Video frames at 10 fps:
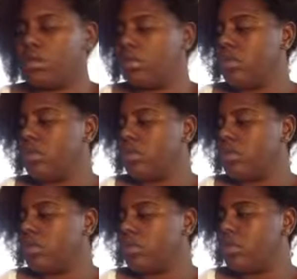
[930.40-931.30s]

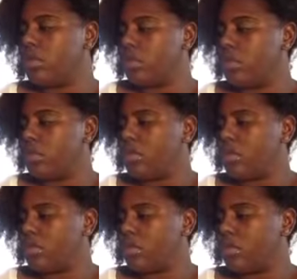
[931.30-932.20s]

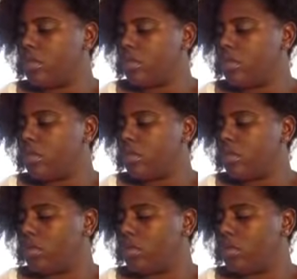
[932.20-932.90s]
(silent)